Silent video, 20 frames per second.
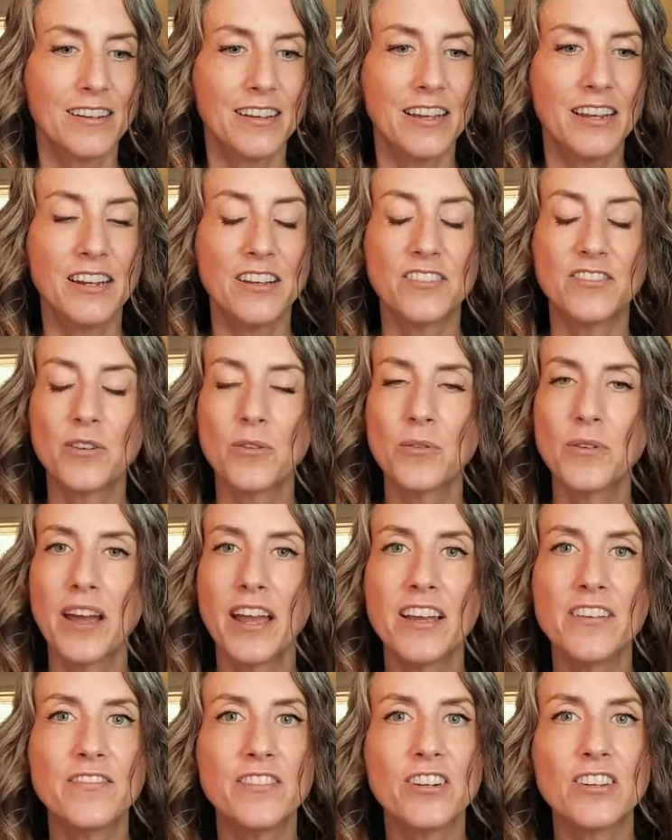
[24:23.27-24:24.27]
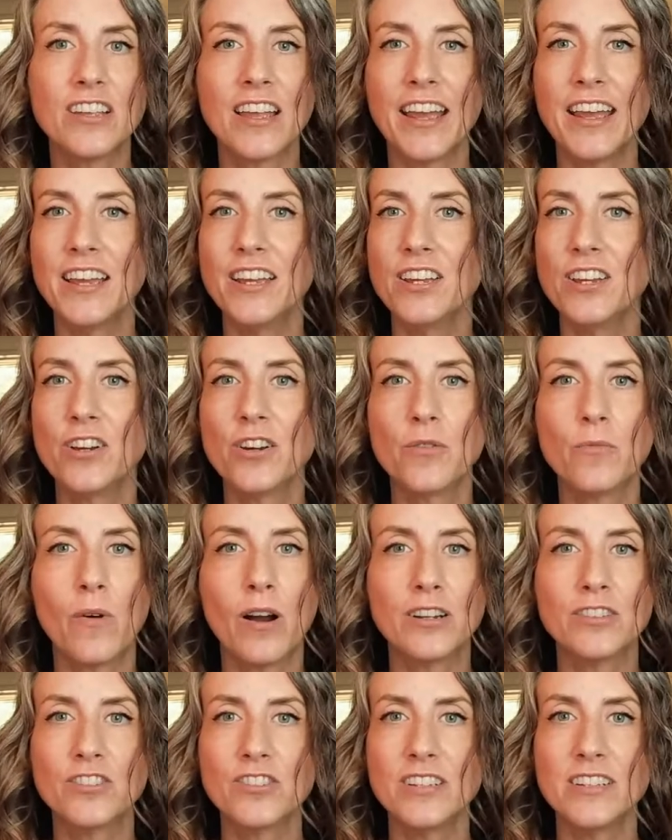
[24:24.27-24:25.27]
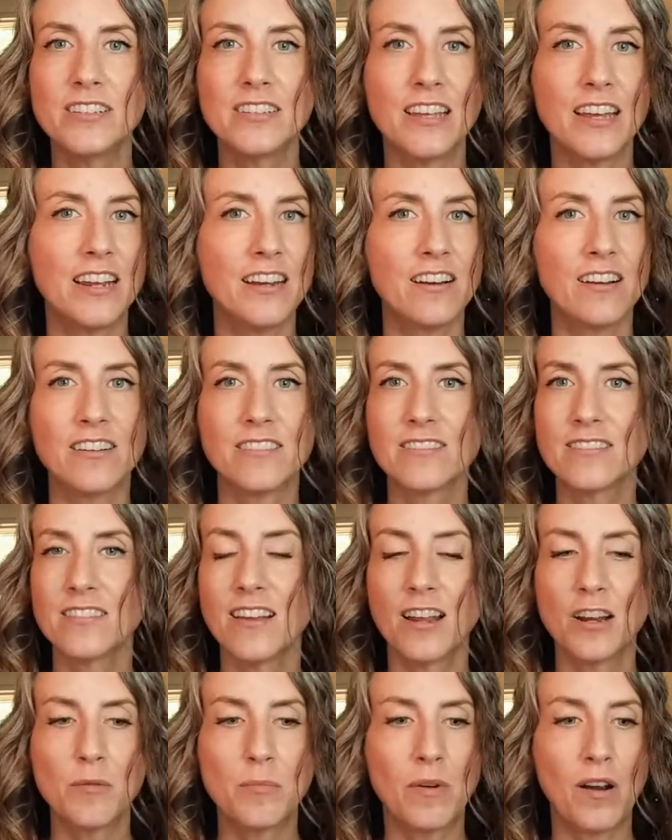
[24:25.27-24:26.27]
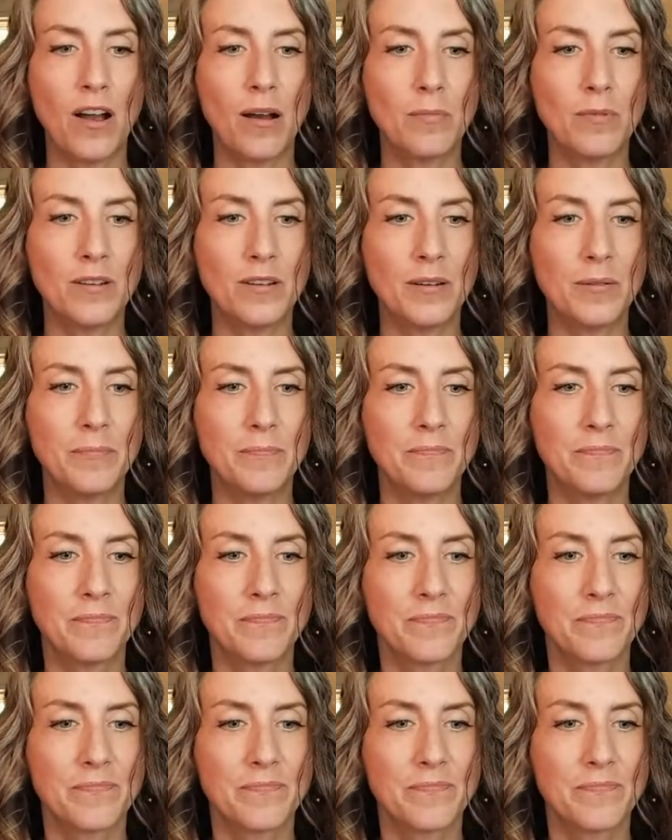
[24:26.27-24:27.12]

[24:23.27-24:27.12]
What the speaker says: And it's okay if you're late. You can watch these later. It's not a problem.